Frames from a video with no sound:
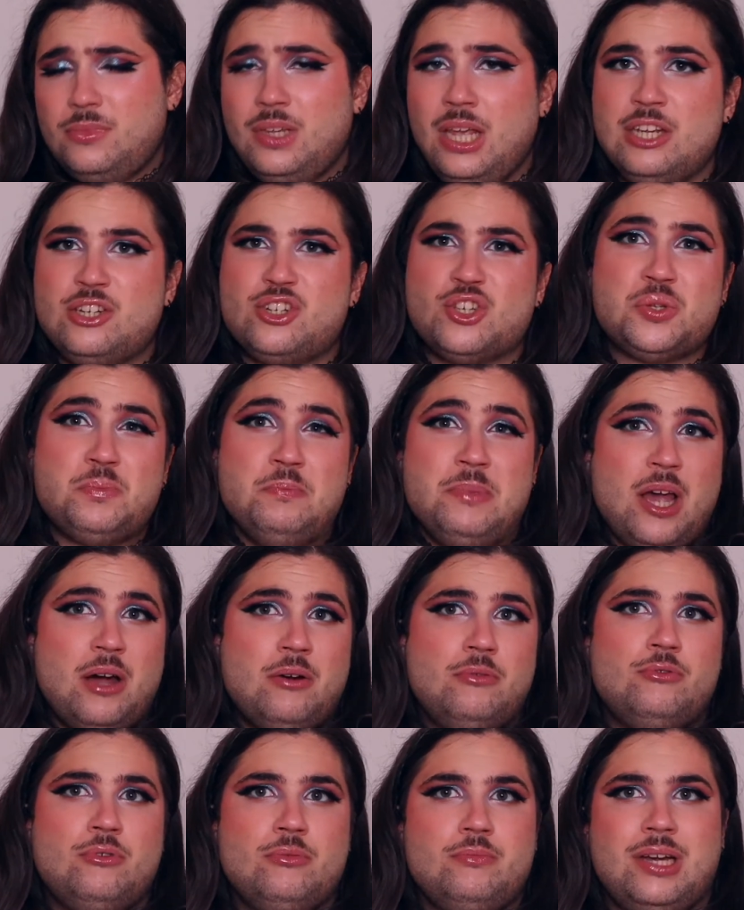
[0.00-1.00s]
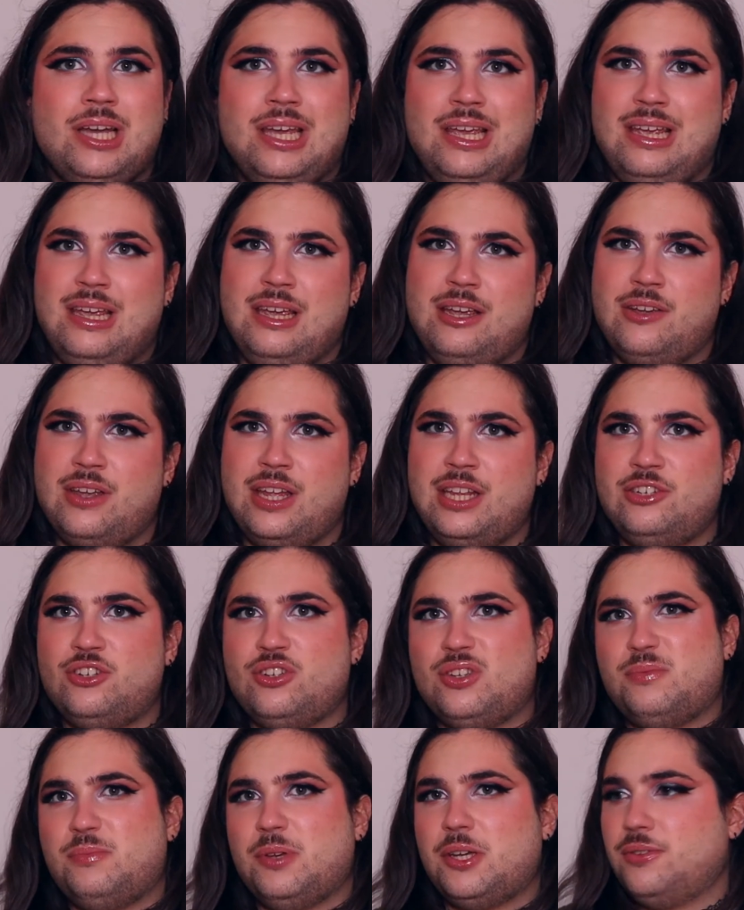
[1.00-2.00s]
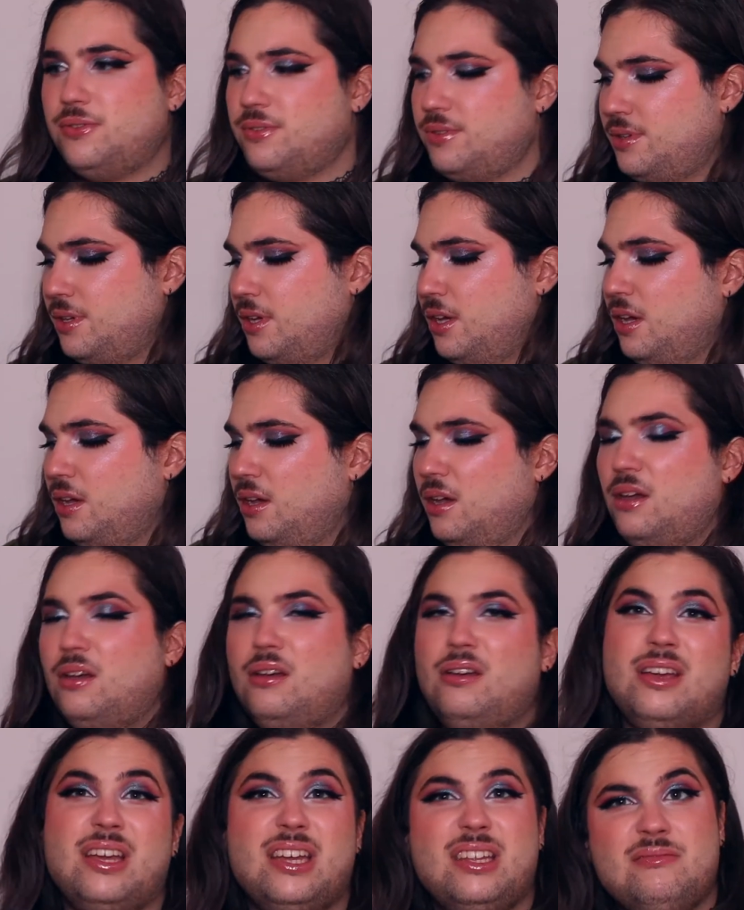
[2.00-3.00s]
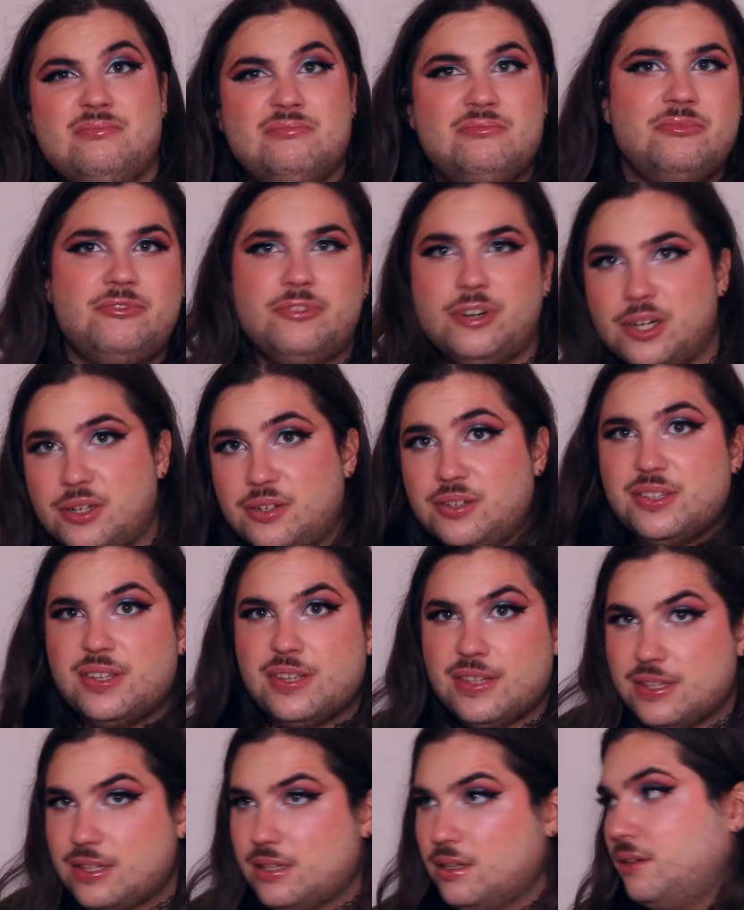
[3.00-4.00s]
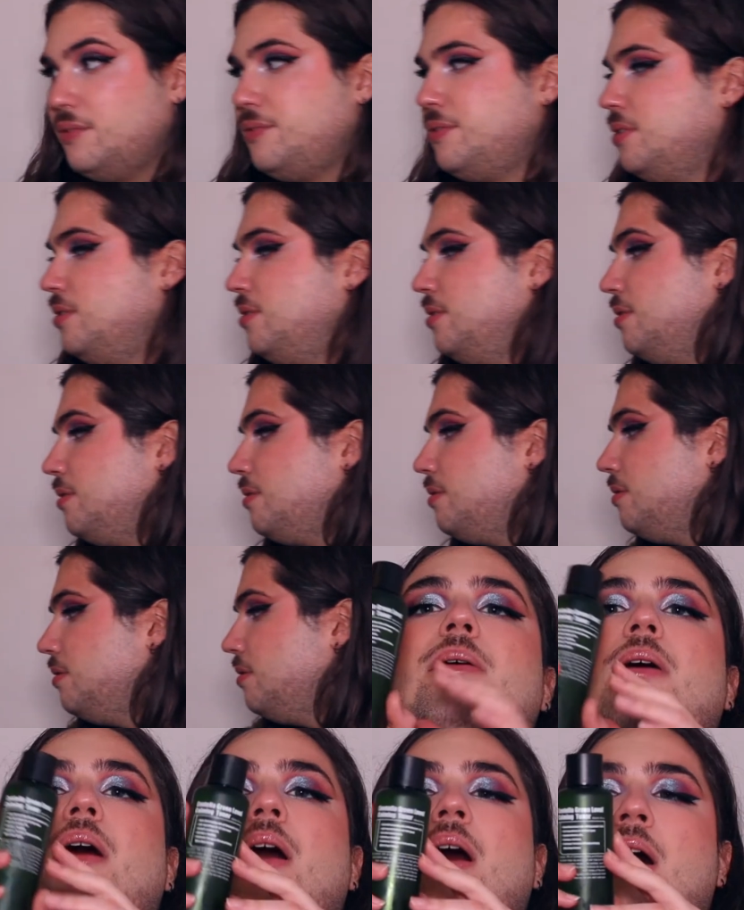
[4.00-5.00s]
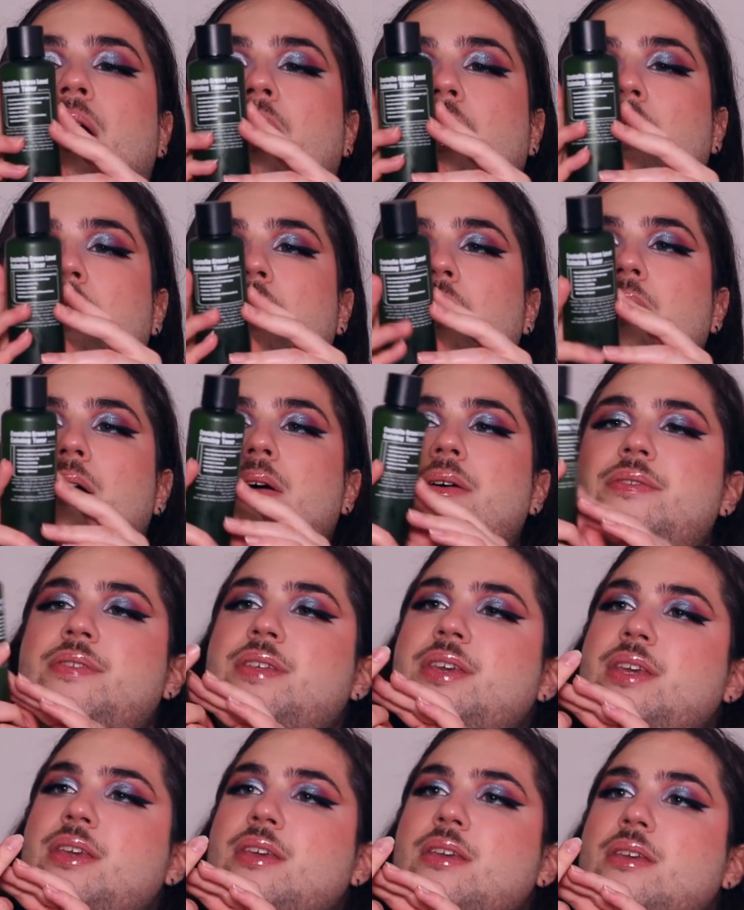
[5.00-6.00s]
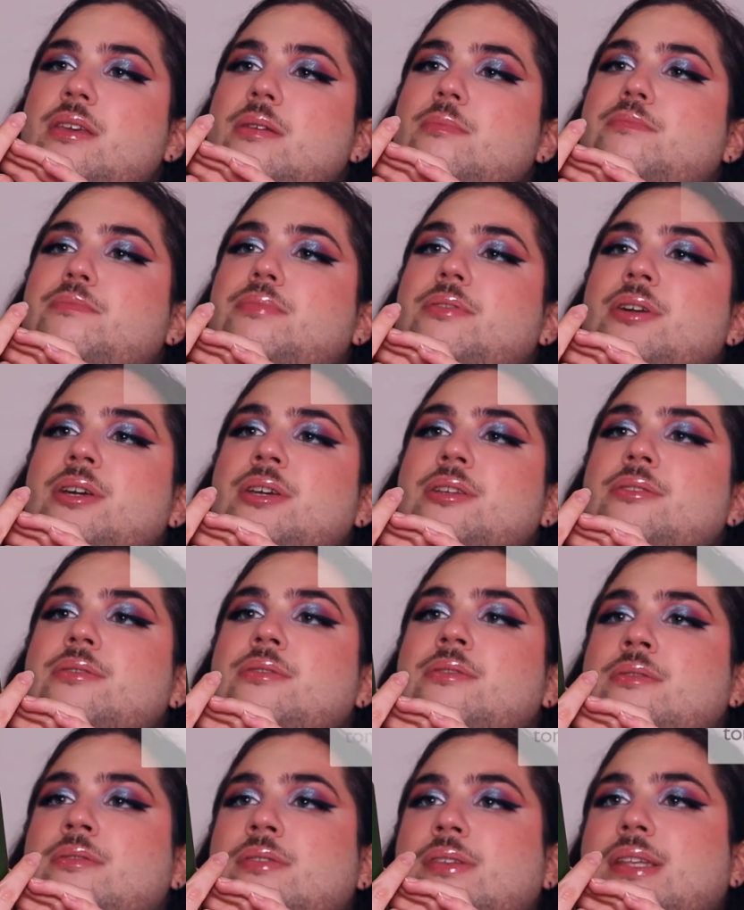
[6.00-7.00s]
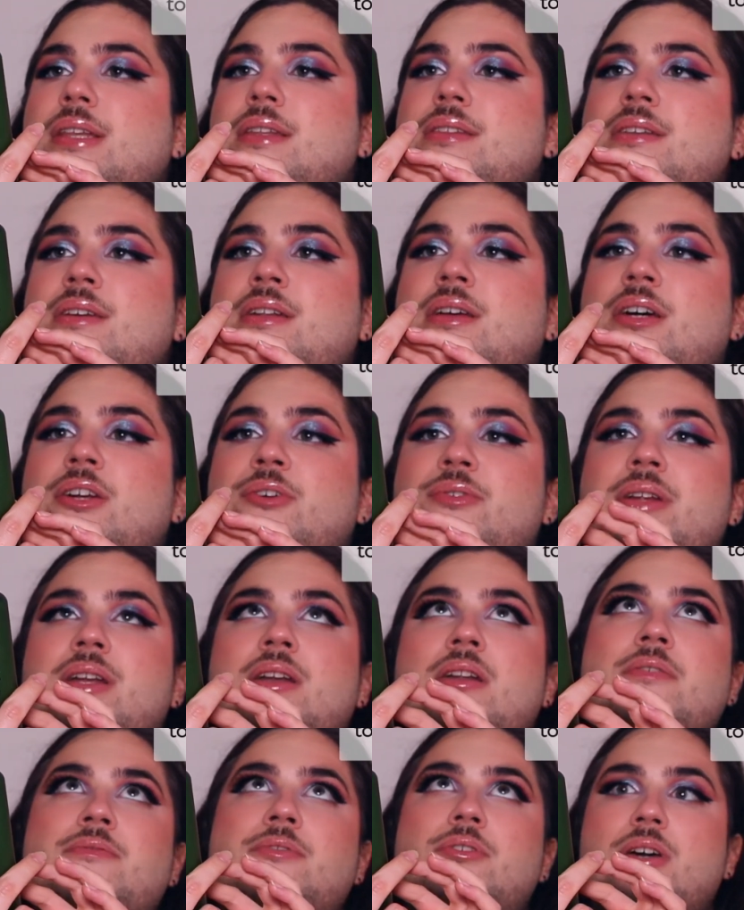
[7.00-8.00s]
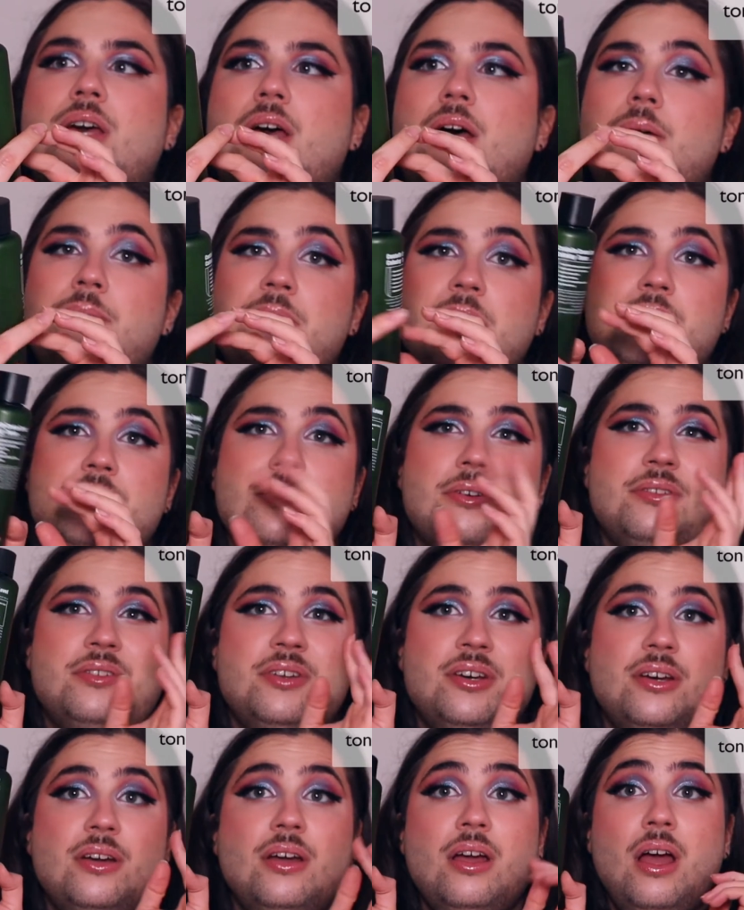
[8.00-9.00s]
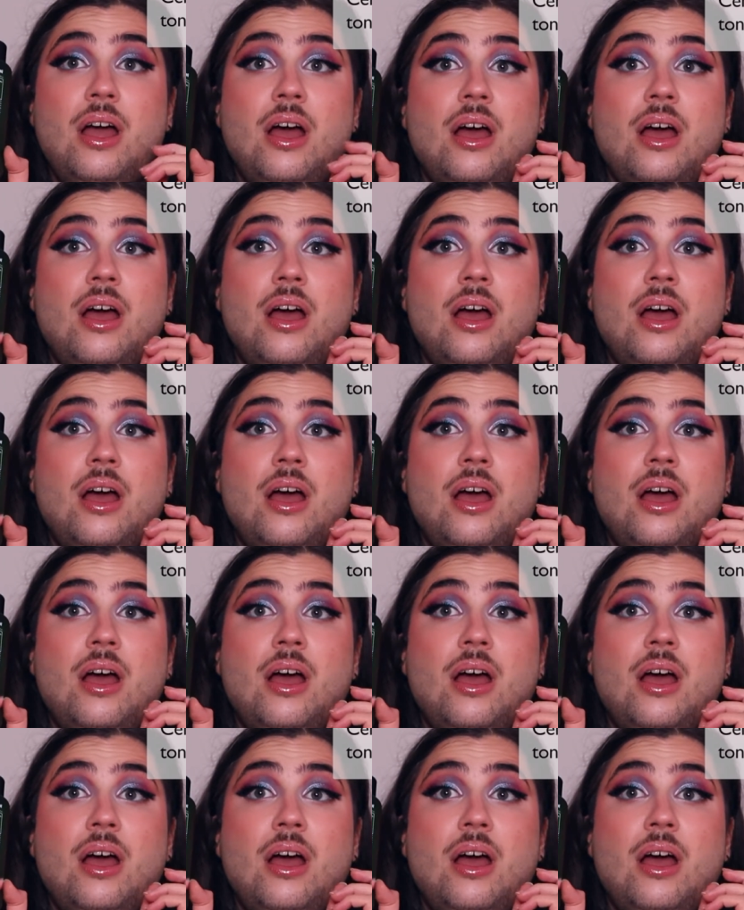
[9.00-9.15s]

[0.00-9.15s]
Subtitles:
It's just me, I won't buy it again just because, again, fragrance and stuff, you know. The Purito Centella Green Level Calming Toner.